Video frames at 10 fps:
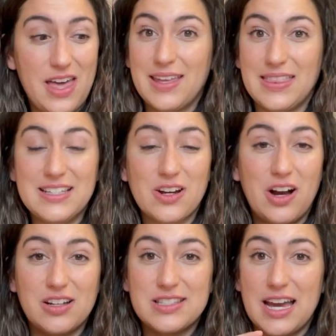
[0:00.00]
These are
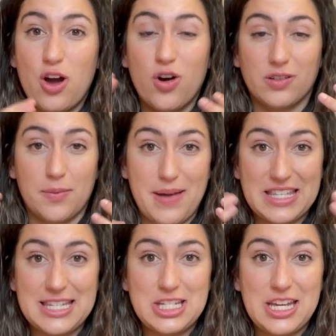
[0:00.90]
all done over
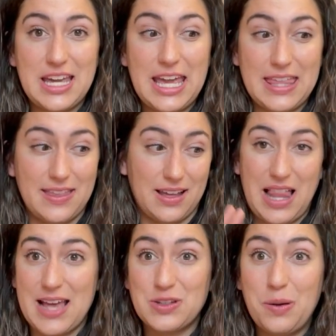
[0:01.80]
messaging in the
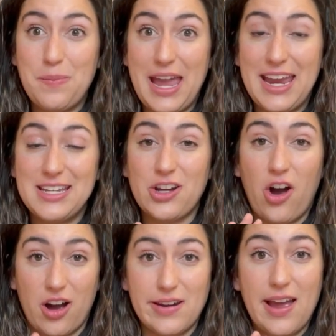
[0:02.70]
classroom page
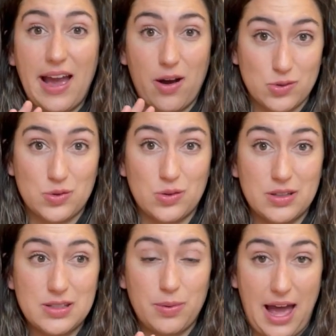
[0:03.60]
on
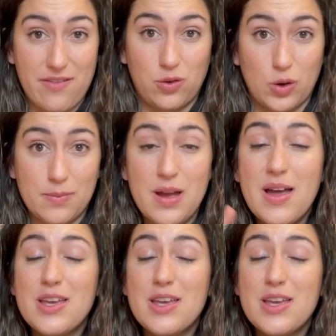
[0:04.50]
OutSchool's platform.